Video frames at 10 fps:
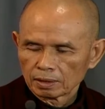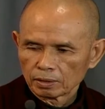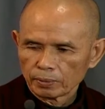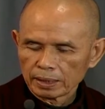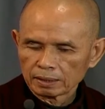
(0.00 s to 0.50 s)

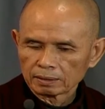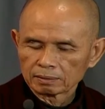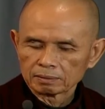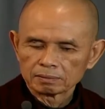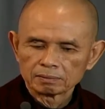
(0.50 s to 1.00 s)
When
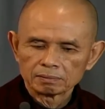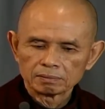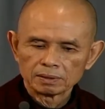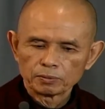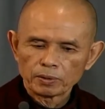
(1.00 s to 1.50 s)

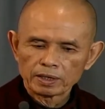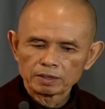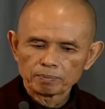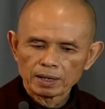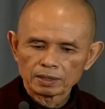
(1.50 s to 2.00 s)
the
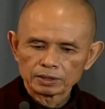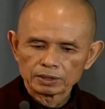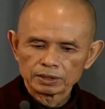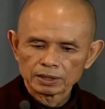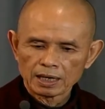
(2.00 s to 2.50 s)
warring
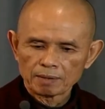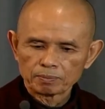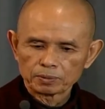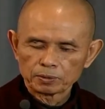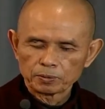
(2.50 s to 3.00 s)
parties
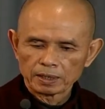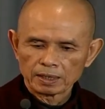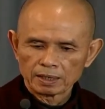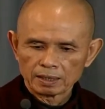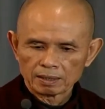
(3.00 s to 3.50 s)
come to
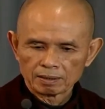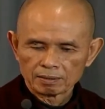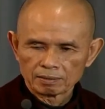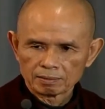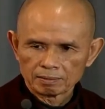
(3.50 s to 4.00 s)
a
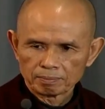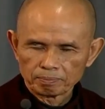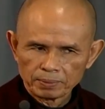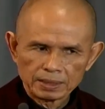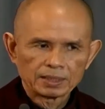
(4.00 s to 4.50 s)

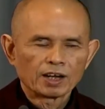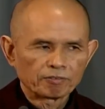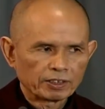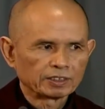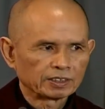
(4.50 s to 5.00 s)
peace
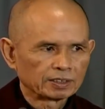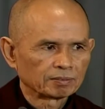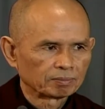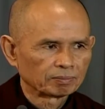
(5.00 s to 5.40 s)
conference,